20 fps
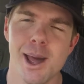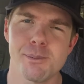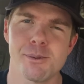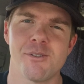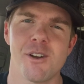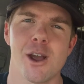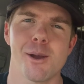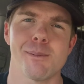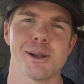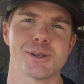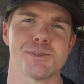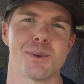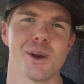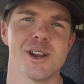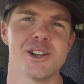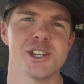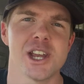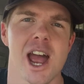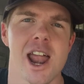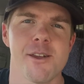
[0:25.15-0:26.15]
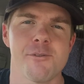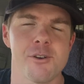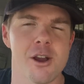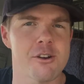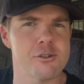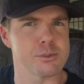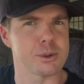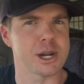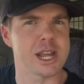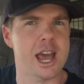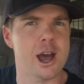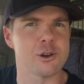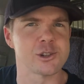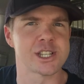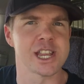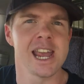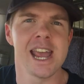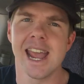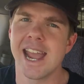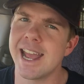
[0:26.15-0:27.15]
It'd be very much appreciated. For everybody
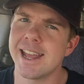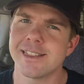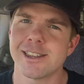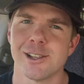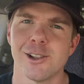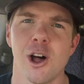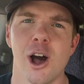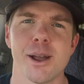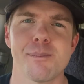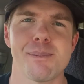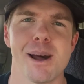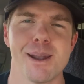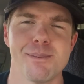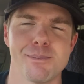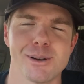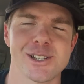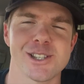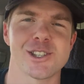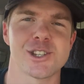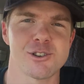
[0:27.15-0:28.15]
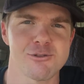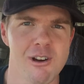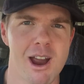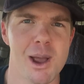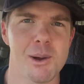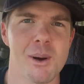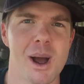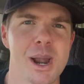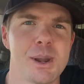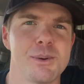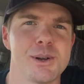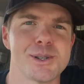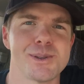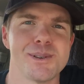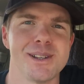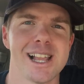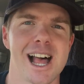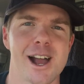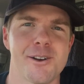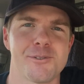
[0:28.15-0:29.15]
else, hit the like button because it's a great way to wish
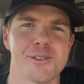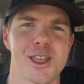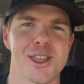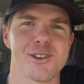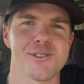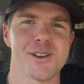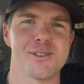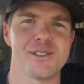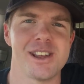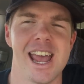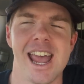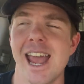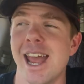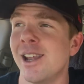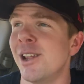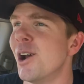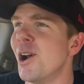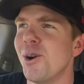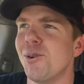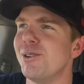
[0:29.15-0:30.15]
me luck for the thrift ahead.